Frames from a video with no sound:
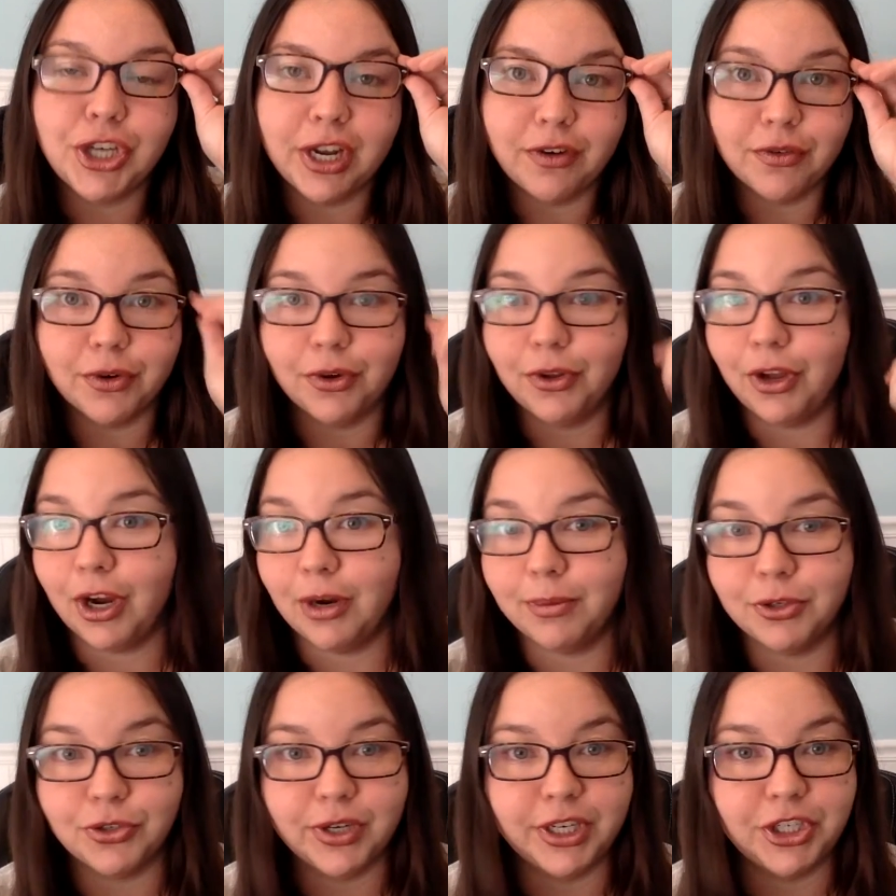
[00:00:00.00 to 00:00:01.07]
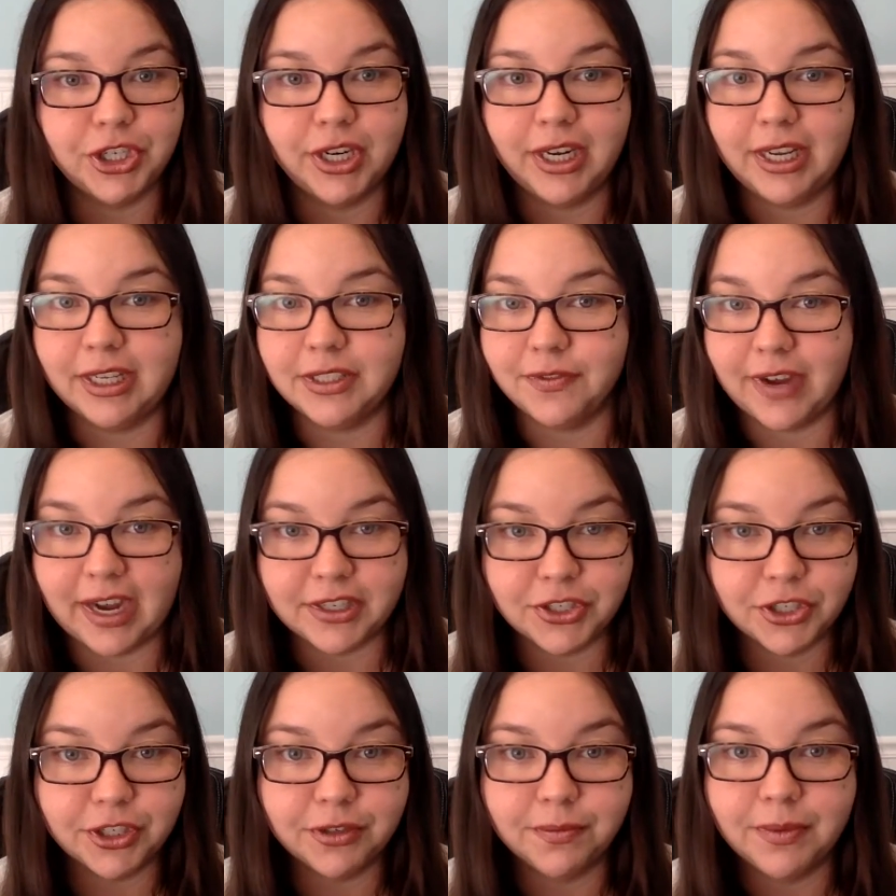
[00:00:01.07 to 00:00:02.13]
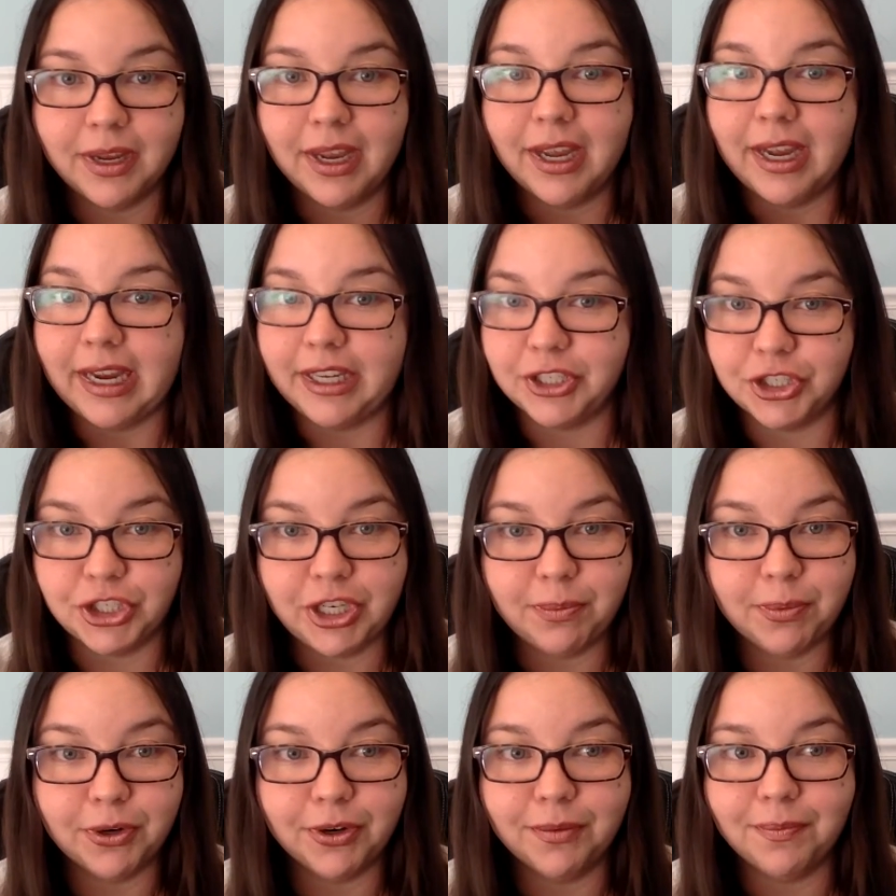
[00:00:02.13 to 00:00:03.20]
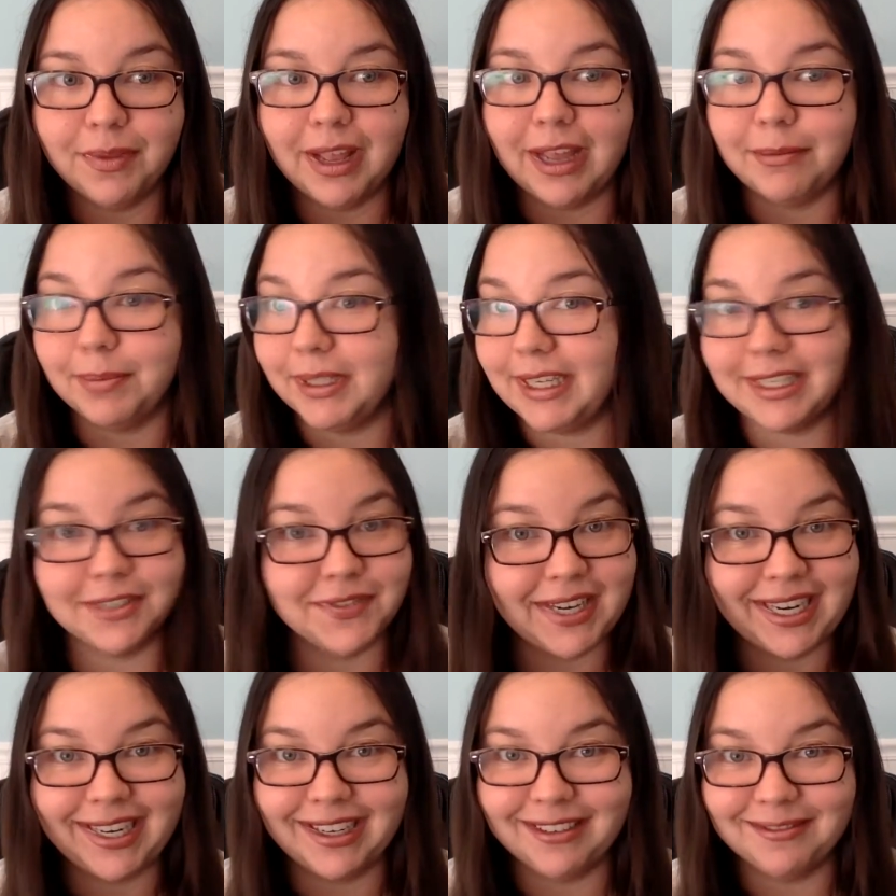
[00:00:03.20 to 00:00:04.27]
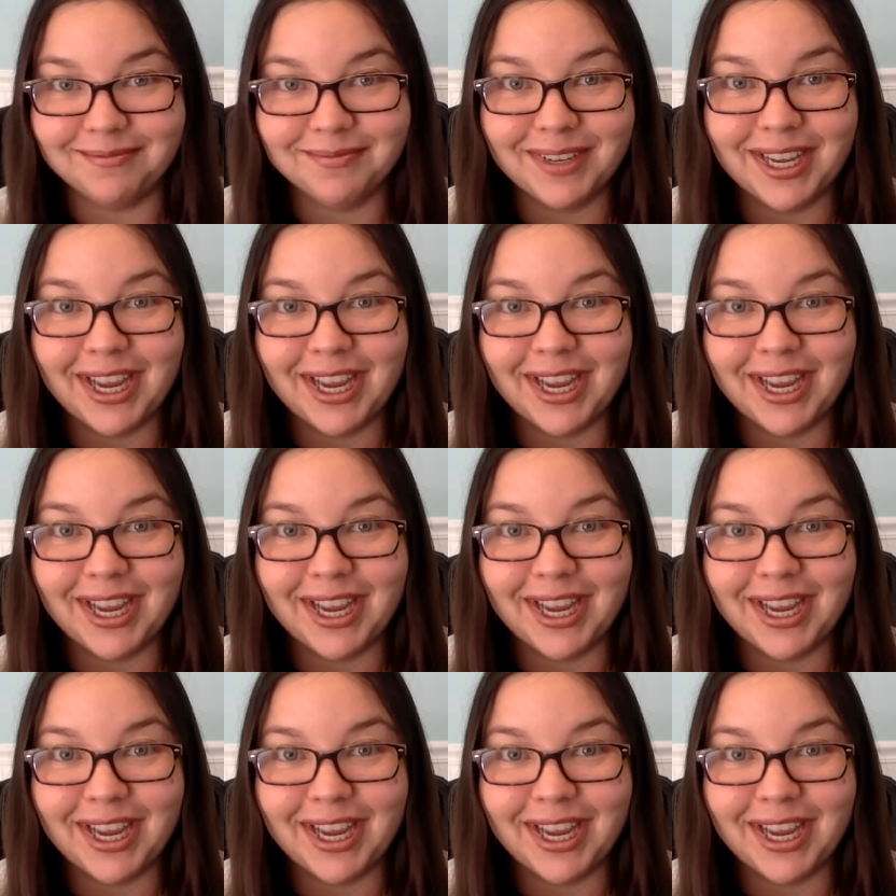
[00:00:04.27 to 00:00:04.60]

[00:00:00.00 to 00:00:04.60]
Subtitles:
In general, arbitration is faster, it's cheaper, and plaintiffs hate it.